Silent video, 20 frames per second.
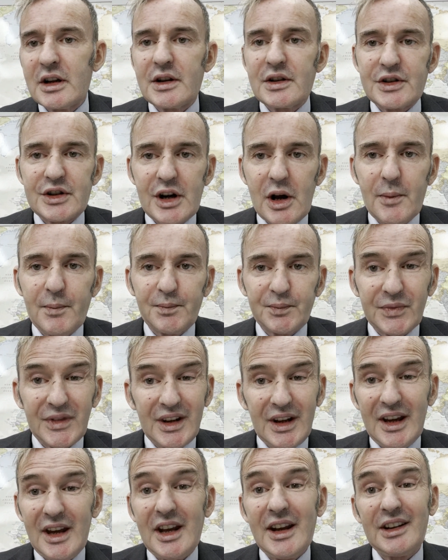So
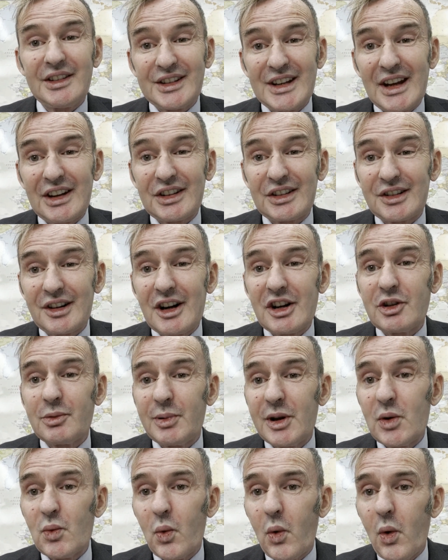it's necessary to
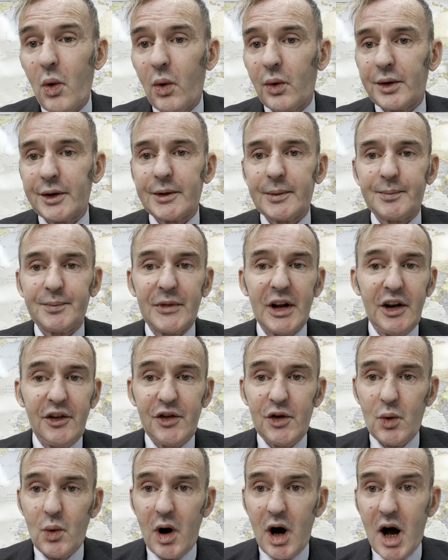be warned.
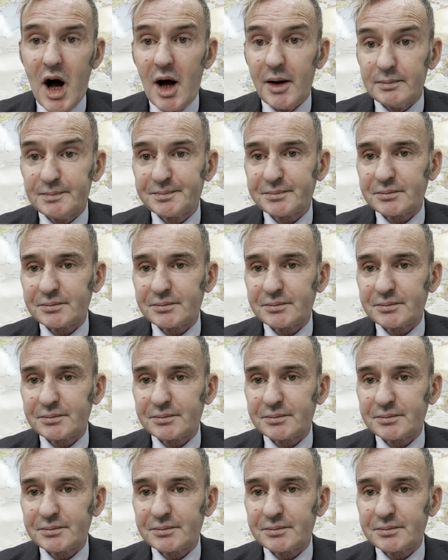If you are